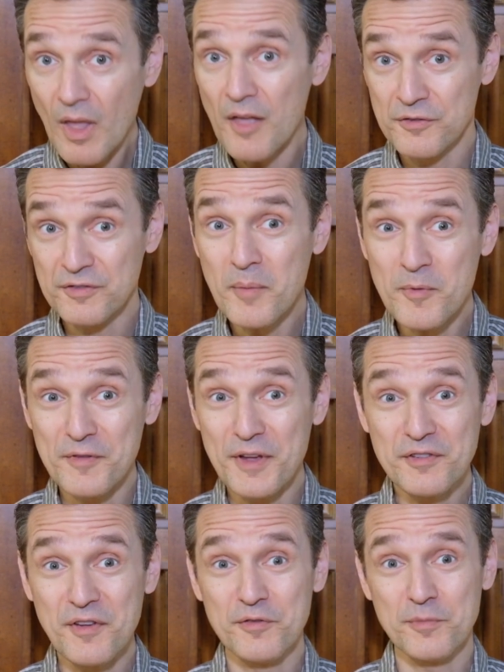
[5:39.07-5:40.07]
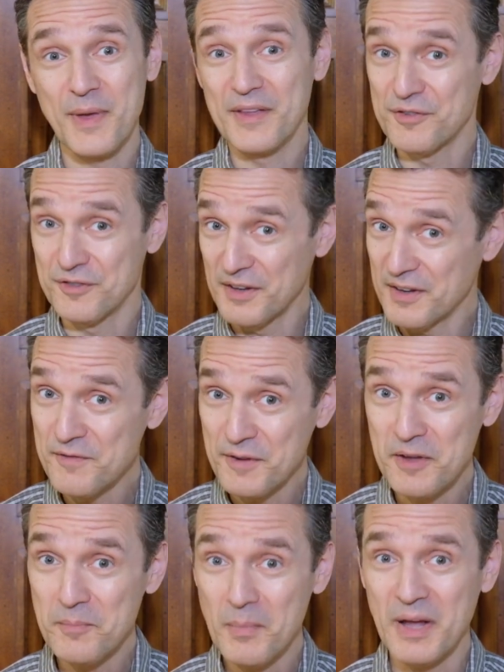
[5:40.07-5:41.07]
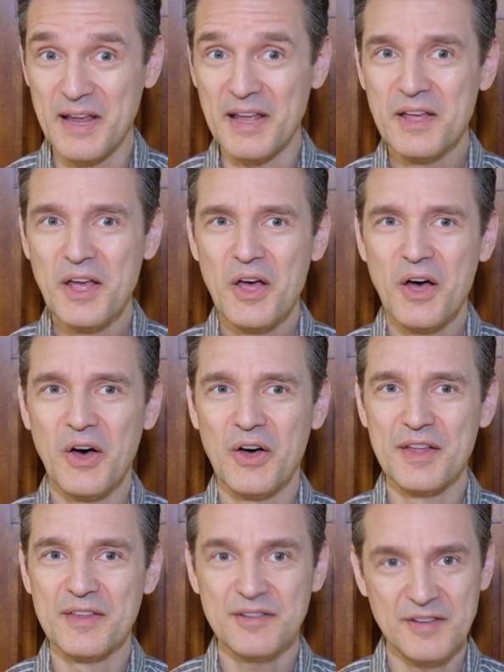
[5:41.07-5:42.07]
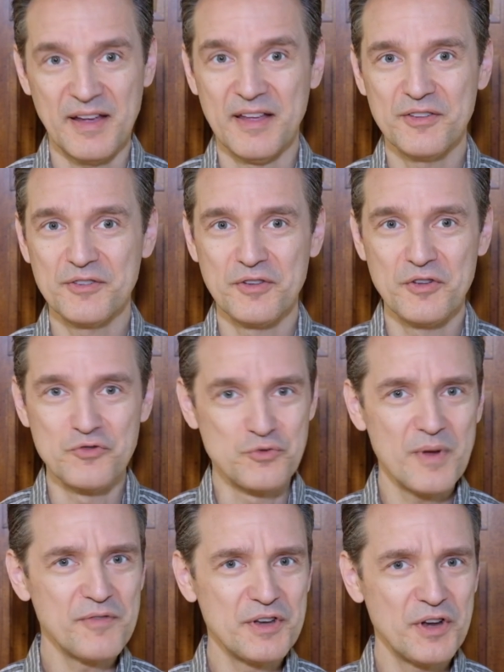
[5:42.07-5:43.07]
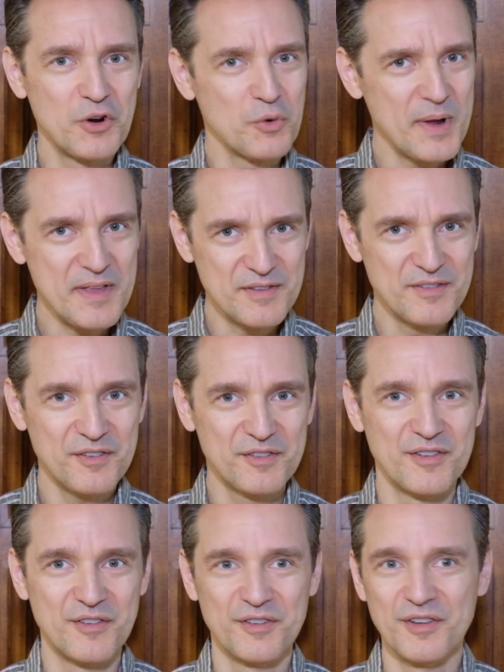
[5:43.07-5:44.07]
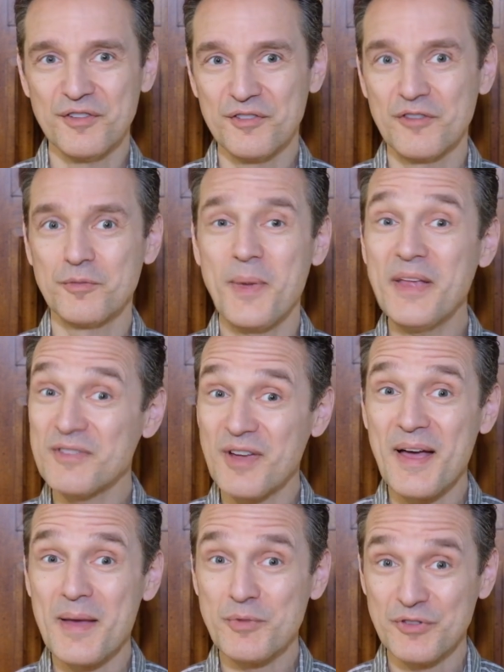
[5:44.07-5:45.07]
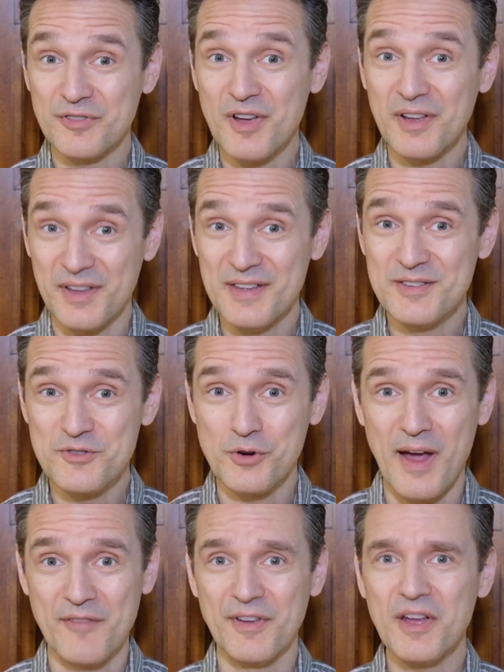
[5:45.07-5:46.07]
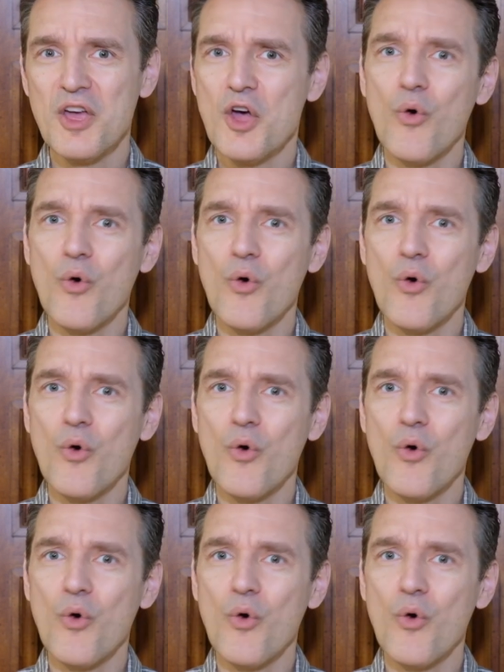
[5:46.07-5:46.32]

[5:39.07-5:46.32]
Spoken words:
Some of us have spent significant money on tickets, driven great distances, spent time stuck in traffic,